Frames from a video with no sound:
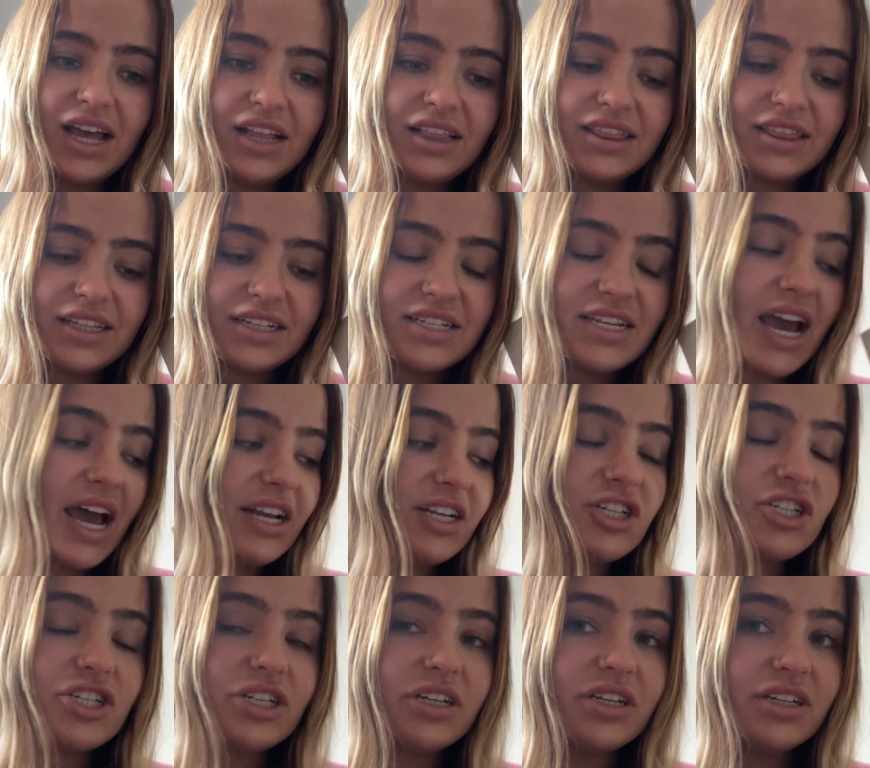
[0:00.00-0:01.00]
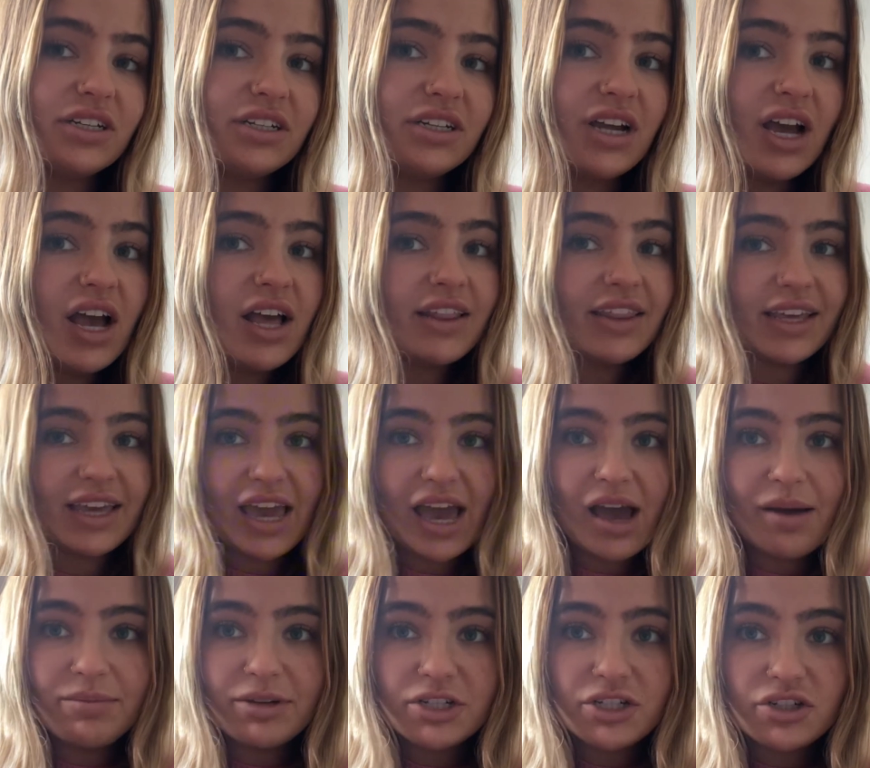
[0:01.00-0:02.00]
The tension, the
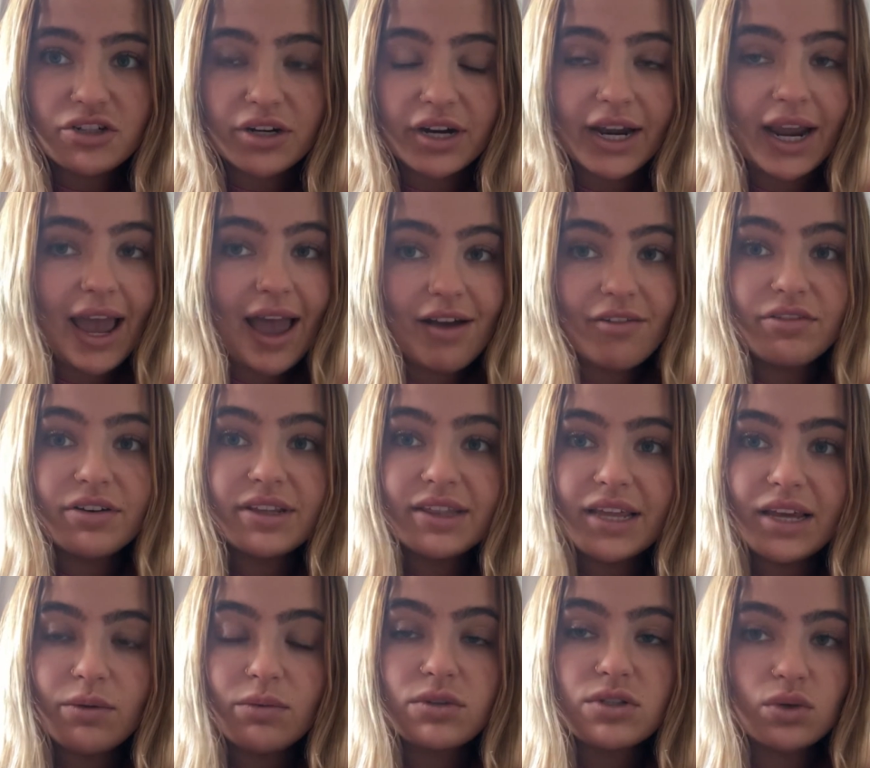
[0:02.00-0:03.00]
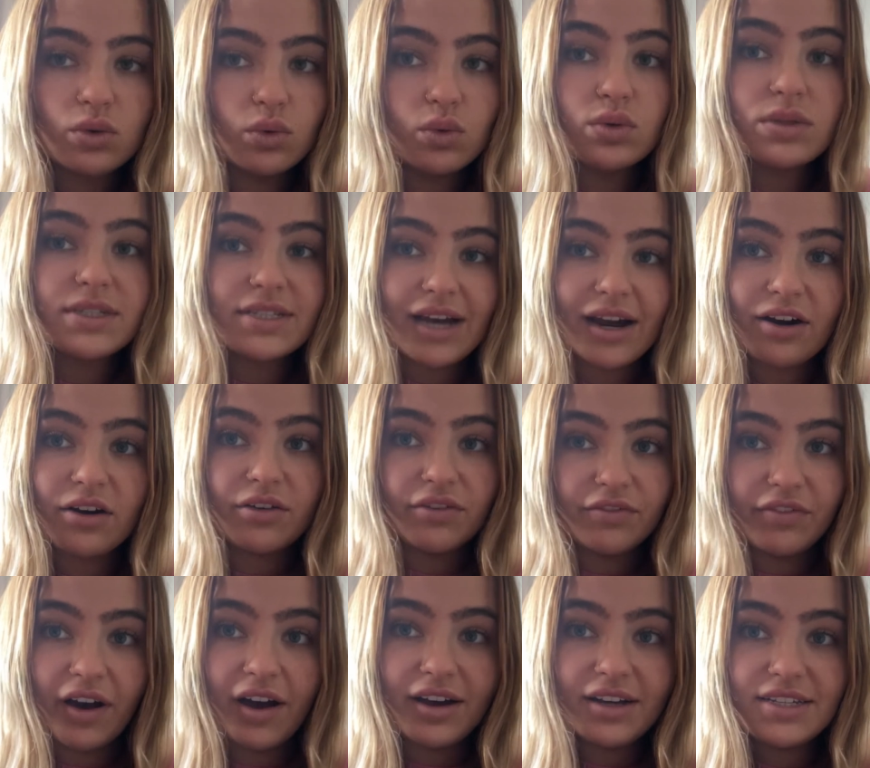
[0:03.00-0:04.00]
chemistry, everything was all
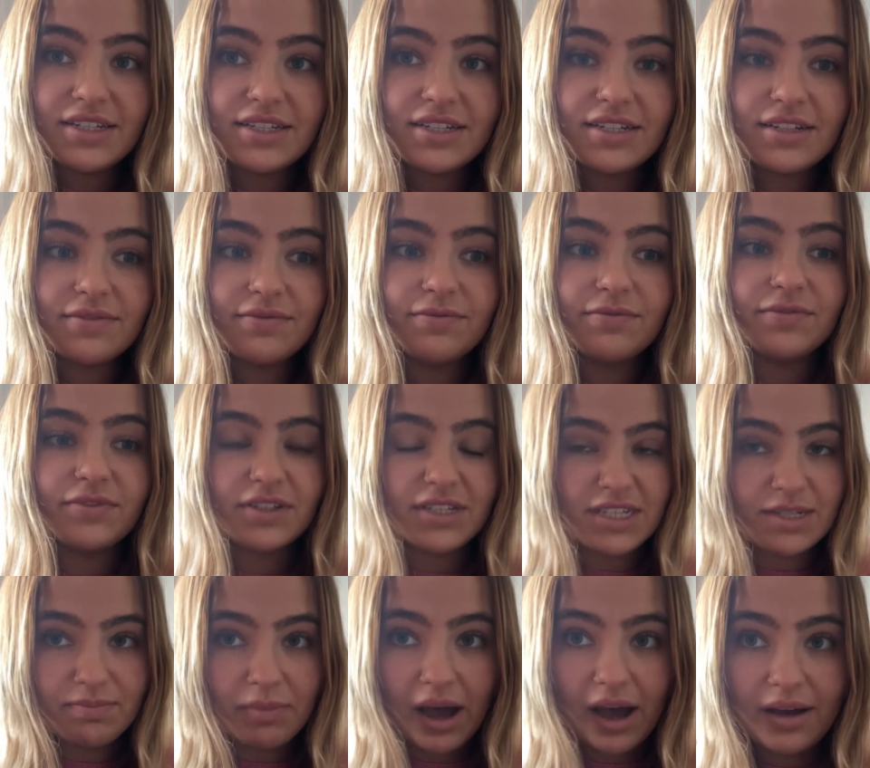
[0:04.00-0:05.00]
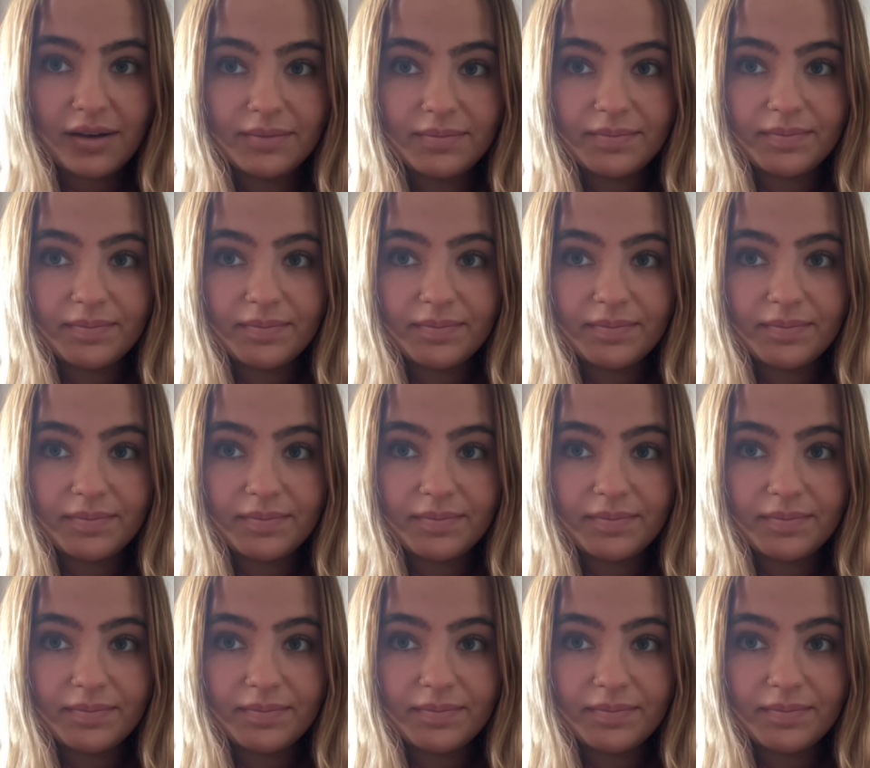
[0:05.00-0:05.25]
sacrificed for smut.